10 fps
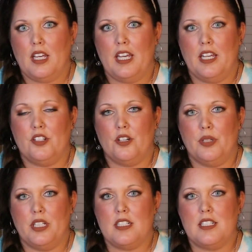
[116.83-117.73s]
and
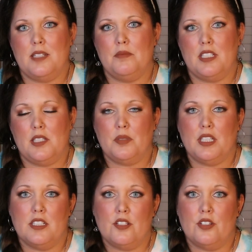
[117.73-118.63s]
going deep, deep
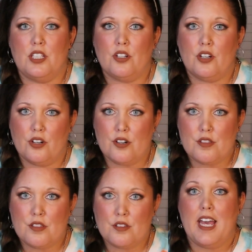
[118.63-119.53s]
into the
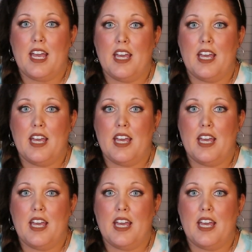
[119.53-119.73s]
earth.